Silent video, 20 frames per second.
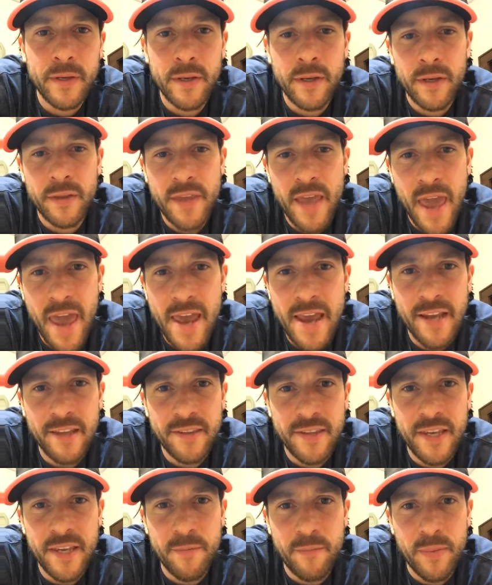the
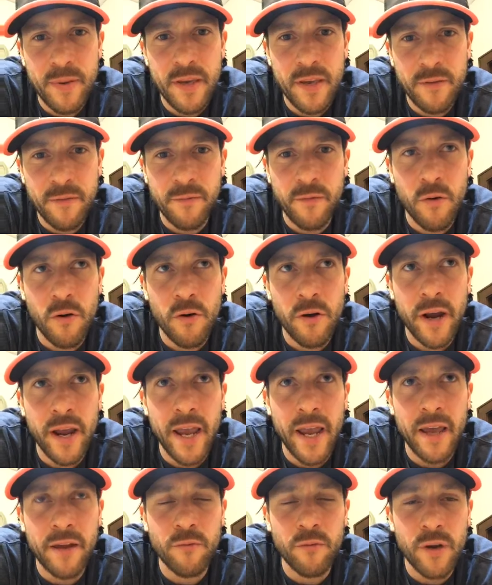ATP
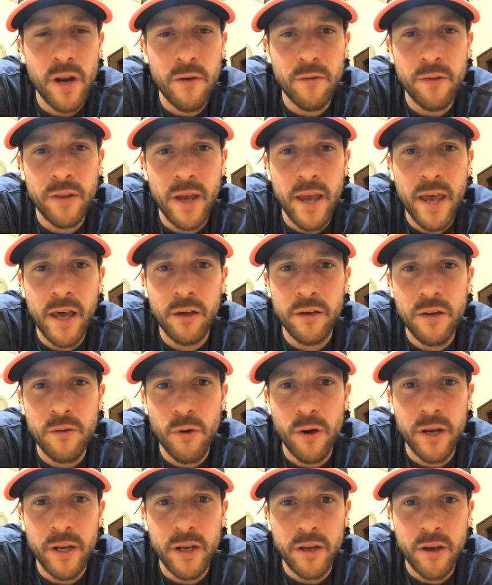forehand, whatever the hell you
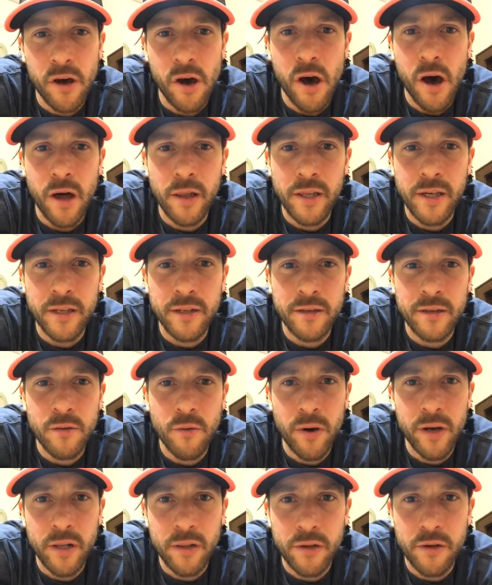want to call it. You
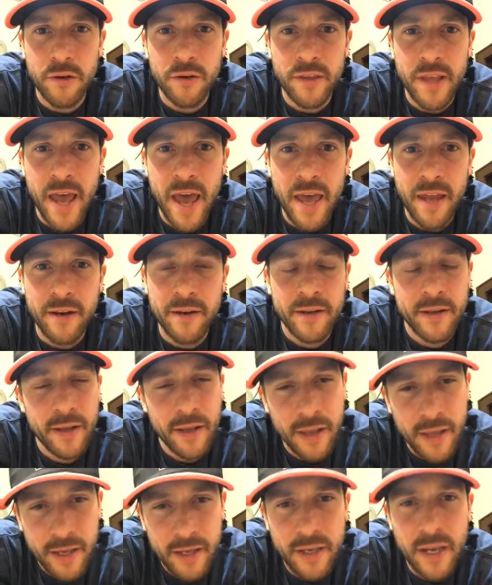want to learn that?
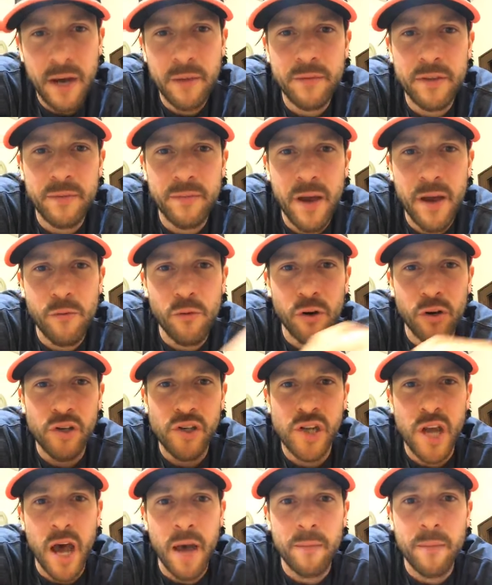Come to my
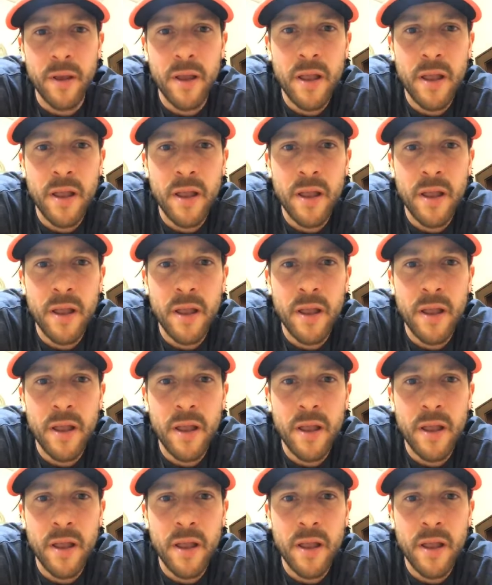workshop.